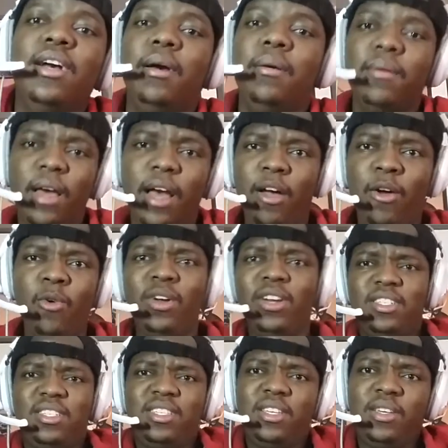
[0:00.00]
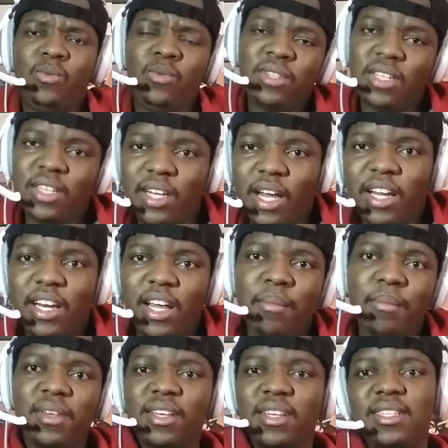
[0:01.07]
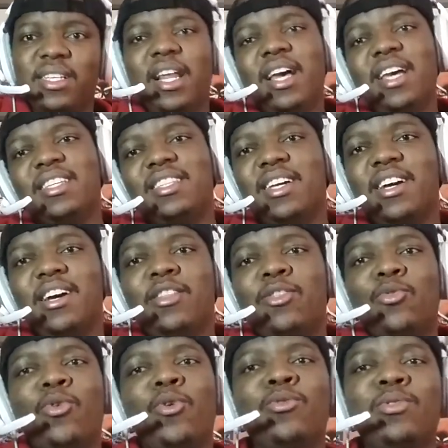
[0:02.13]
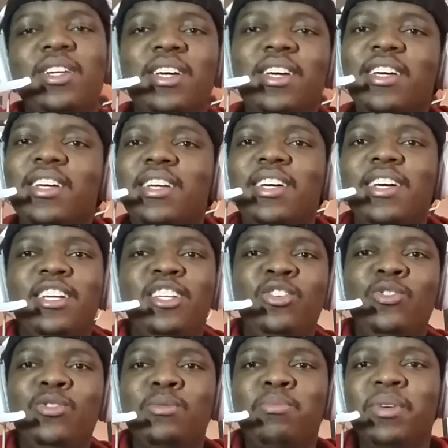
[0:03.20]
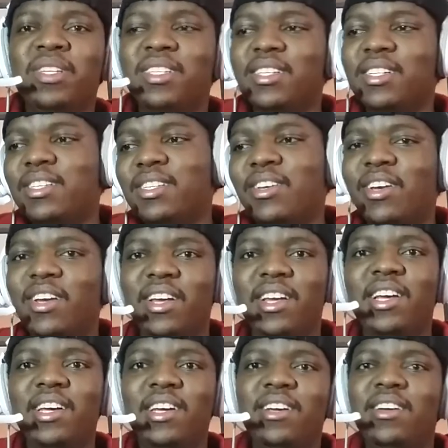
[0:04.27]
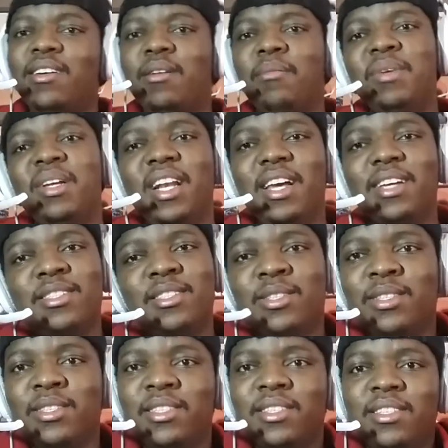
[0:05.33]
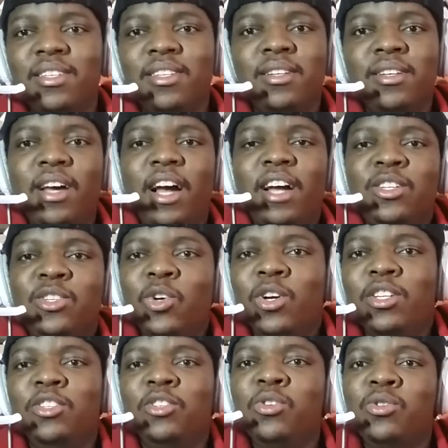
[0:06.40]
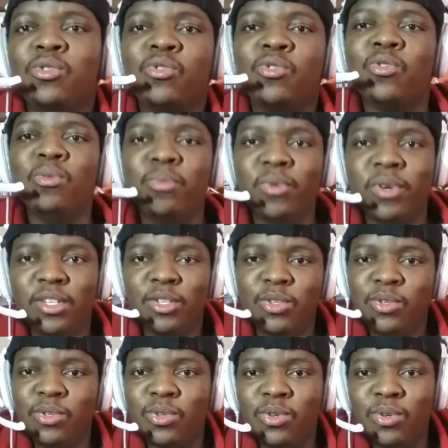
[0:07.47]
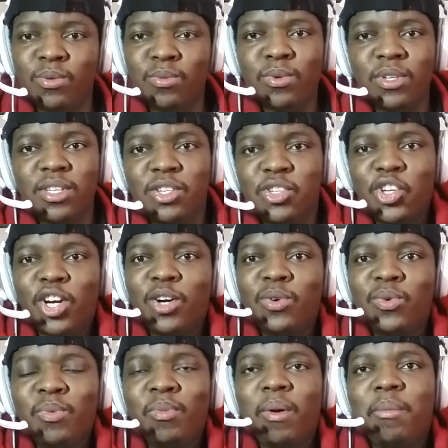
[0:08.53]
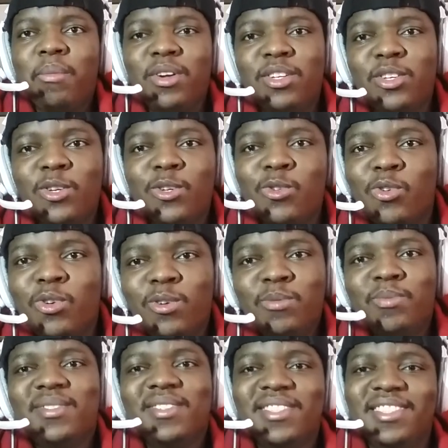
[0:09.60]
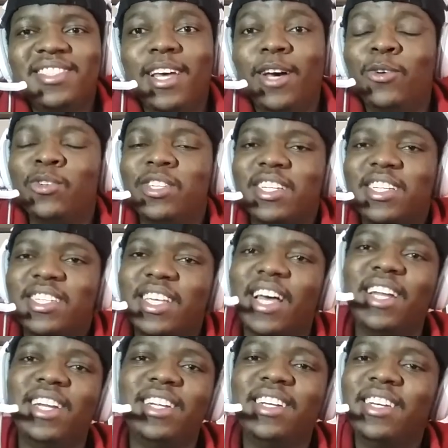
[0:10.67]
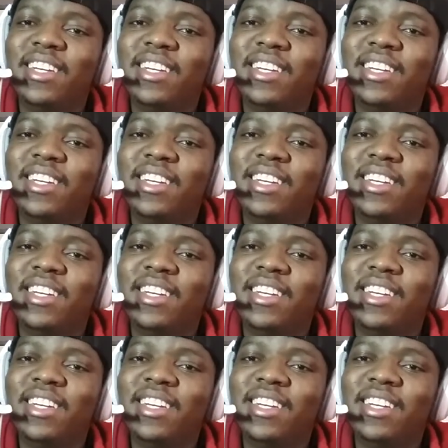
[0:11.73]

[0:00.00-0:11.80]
I, I want to see what the dynamic is like, the cutthroat news business. I mean, like, I enjoyed Newsroom when Newsroom was a show. Remember Newsroom? That was exciting.